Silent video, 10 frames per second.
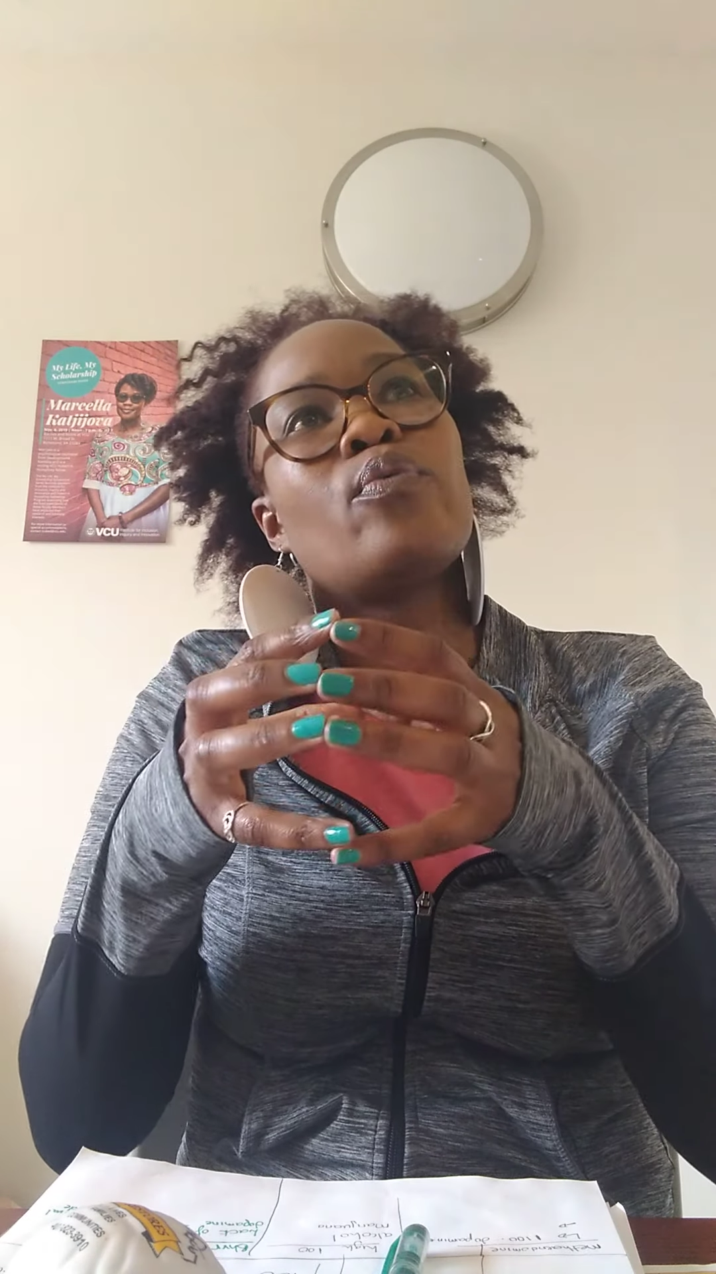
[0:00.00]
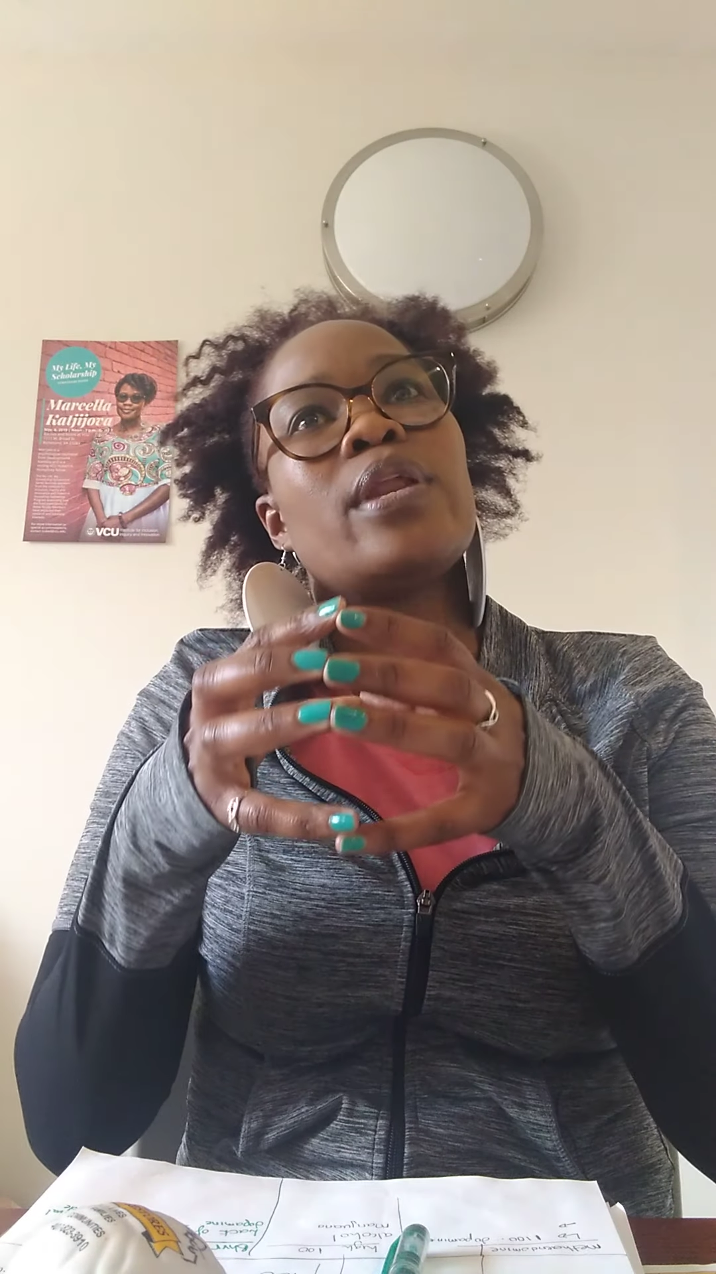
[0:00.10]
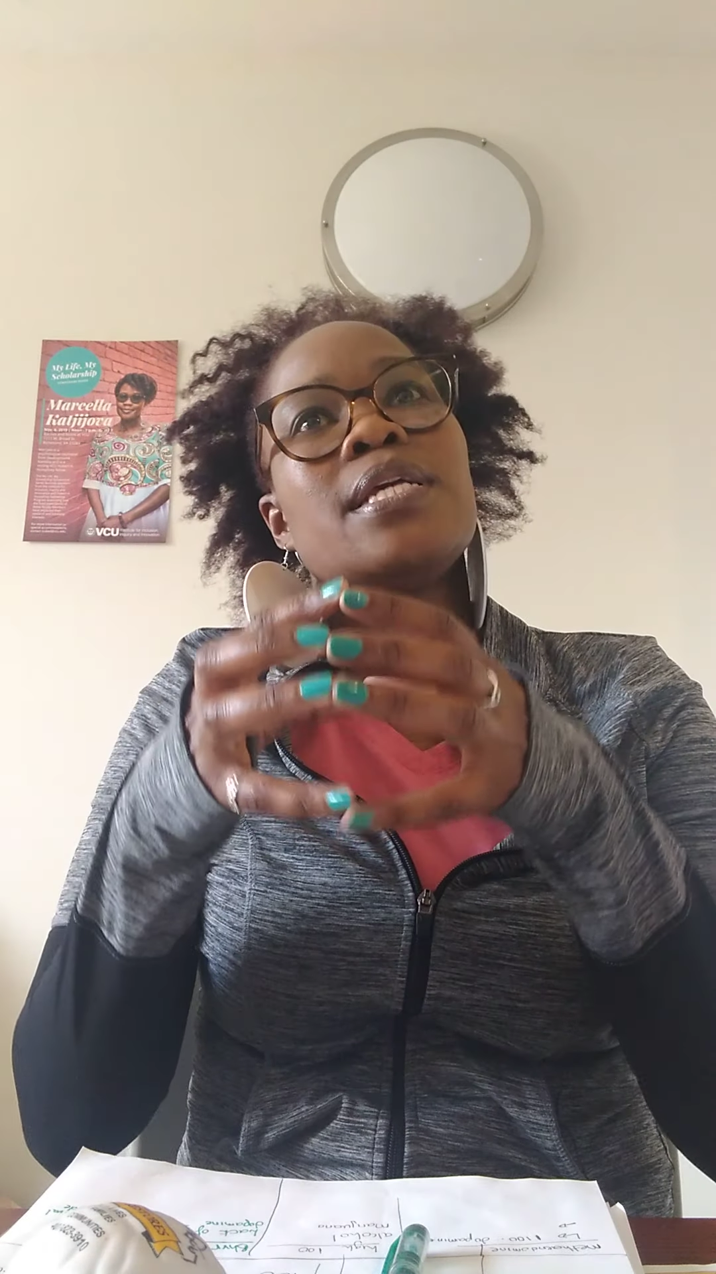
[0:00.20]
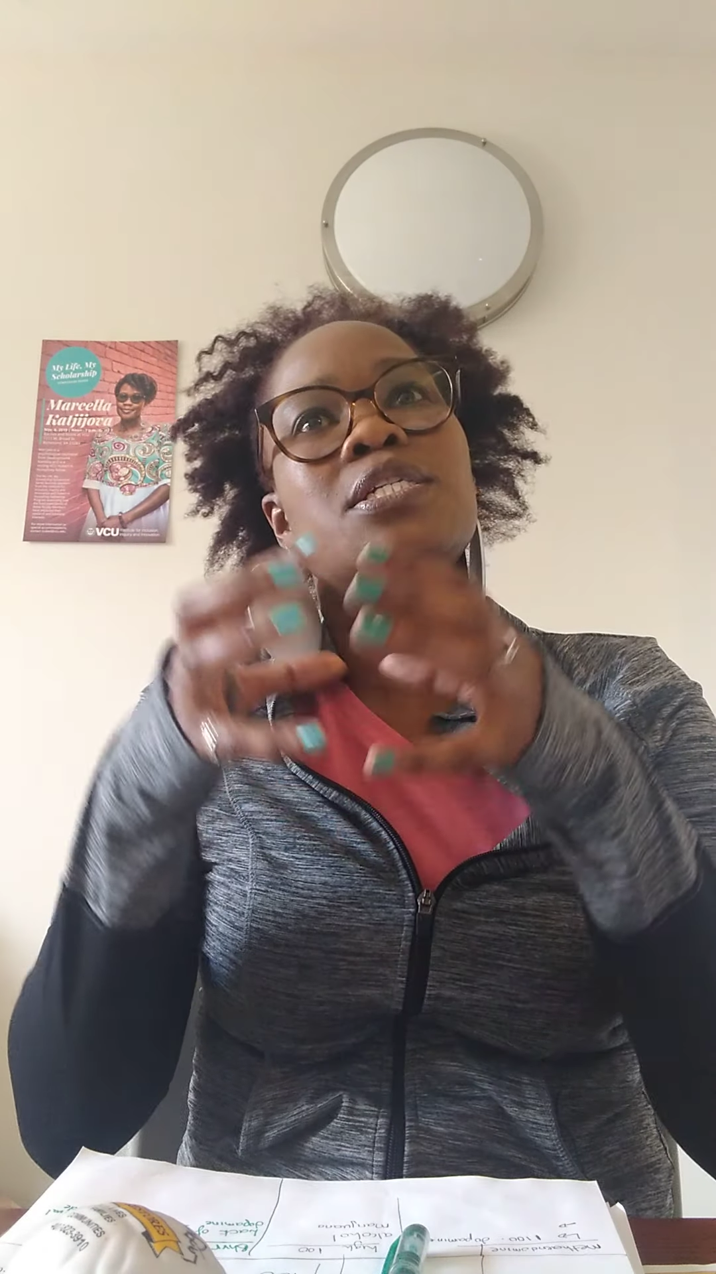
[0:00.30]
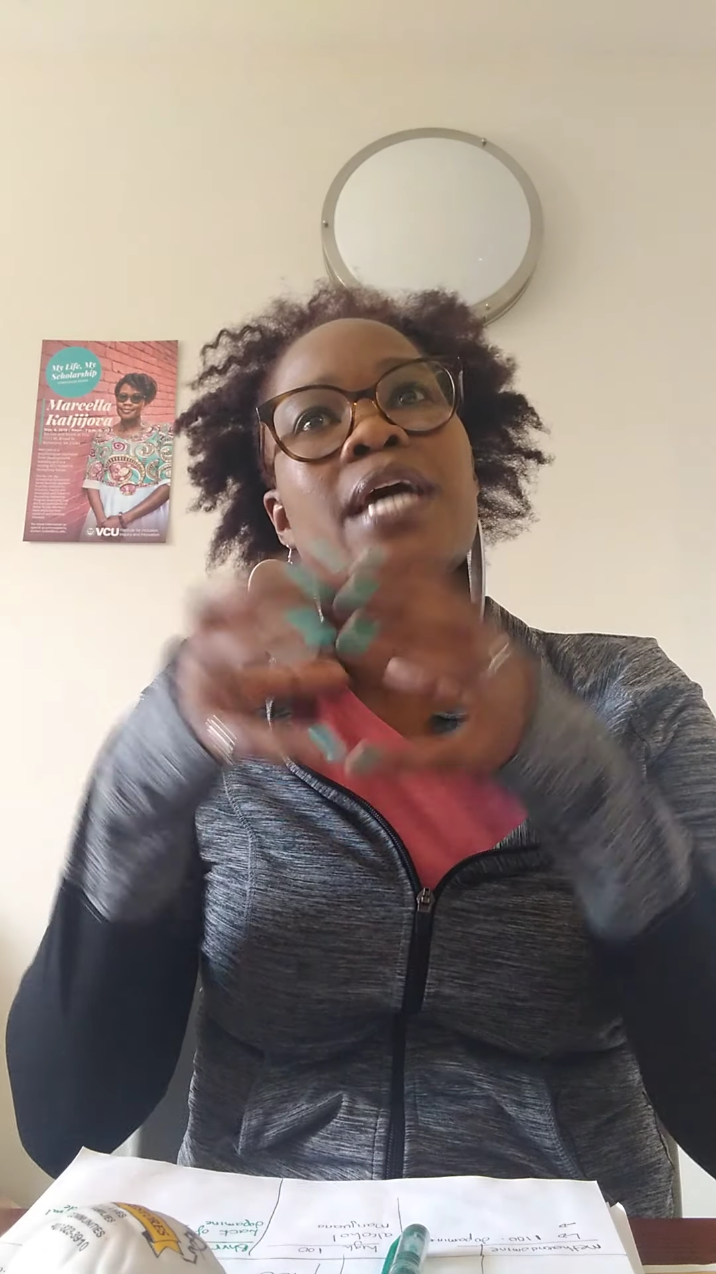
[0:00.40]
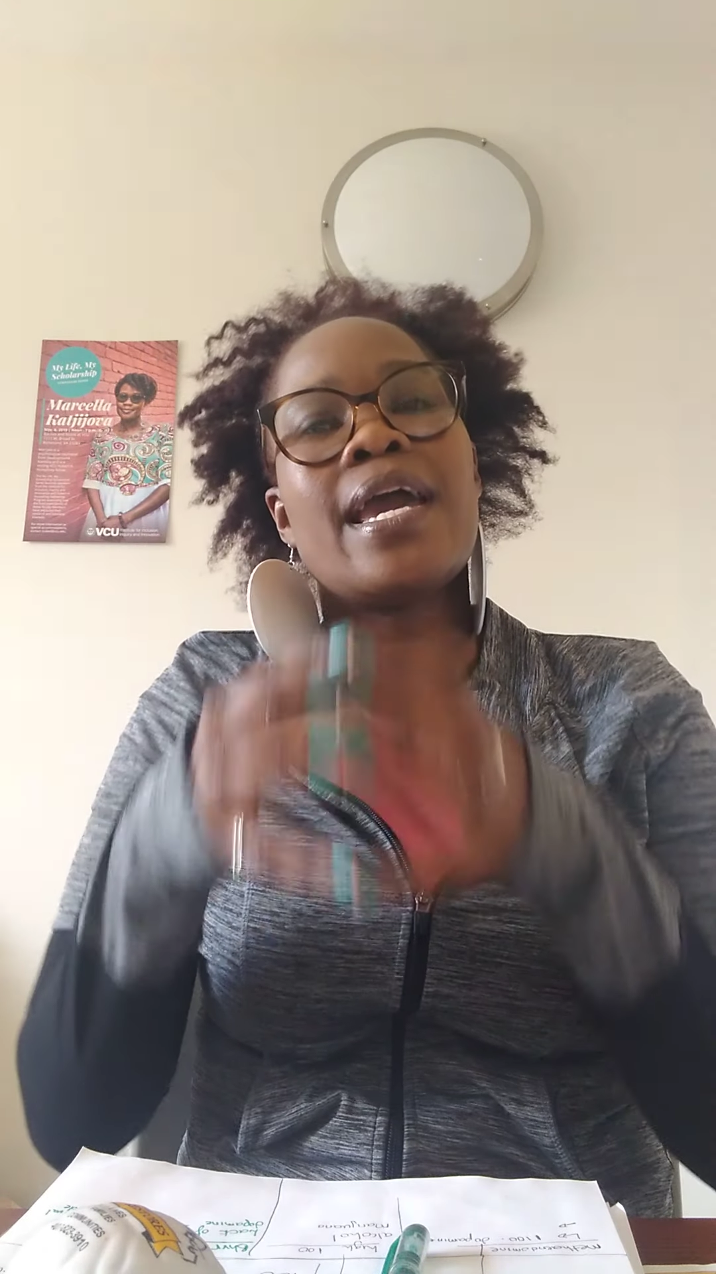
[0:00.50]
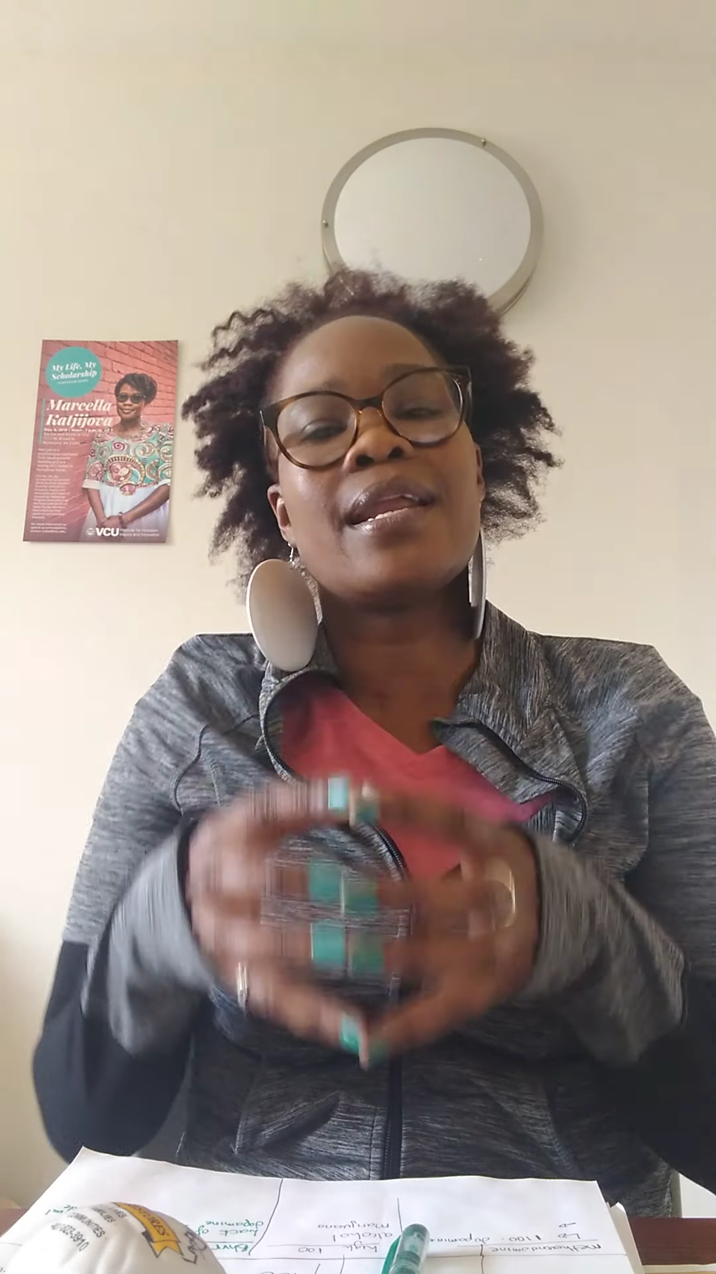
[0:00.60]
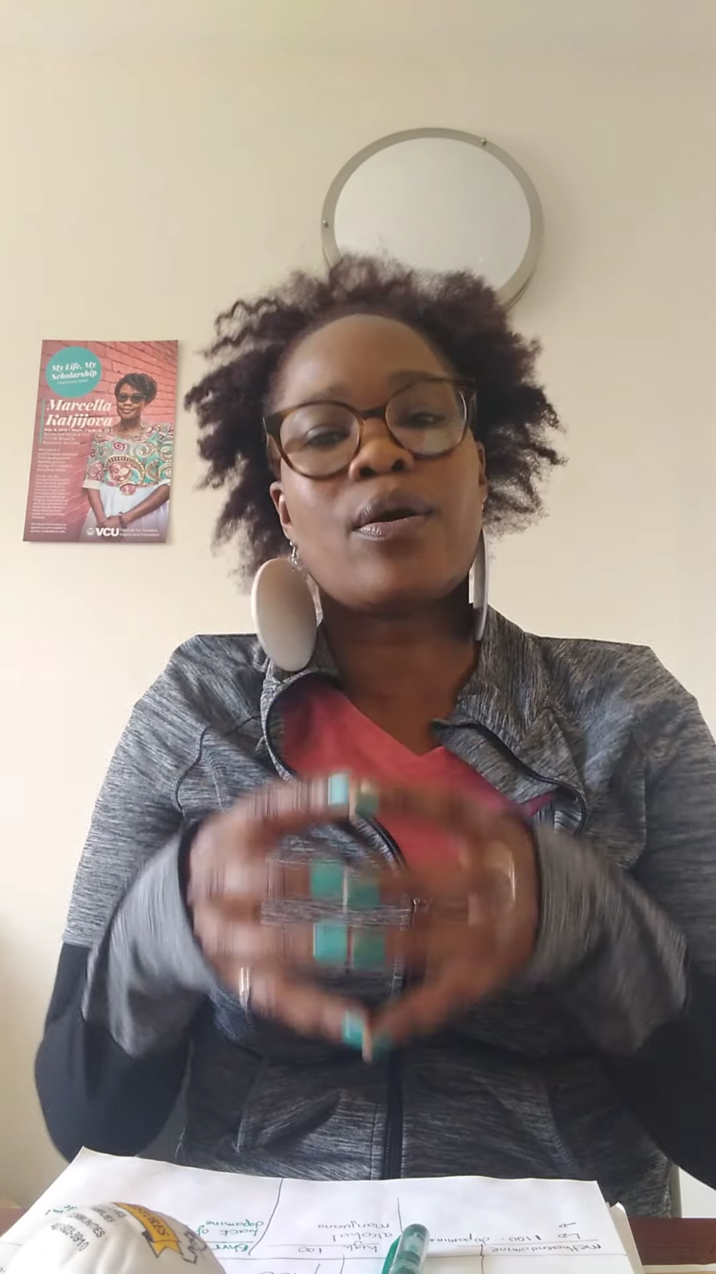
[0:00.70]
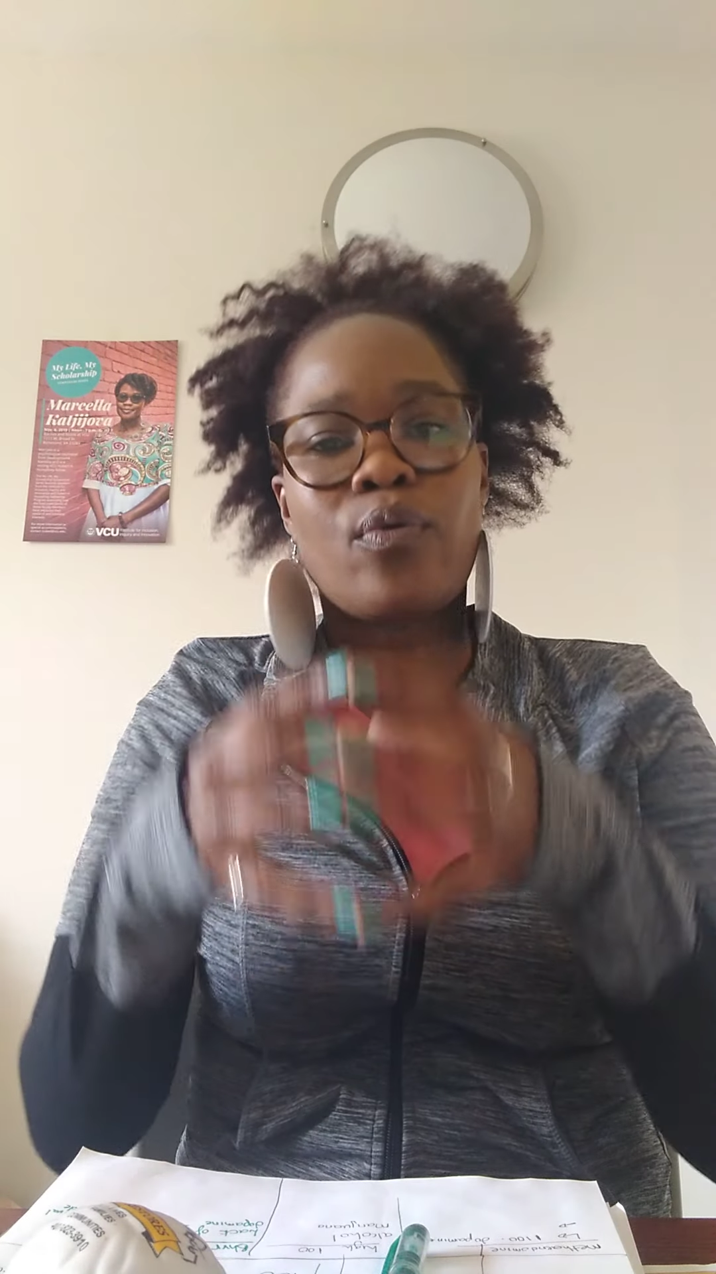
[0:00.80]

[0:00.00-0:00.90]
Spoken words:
kurishaira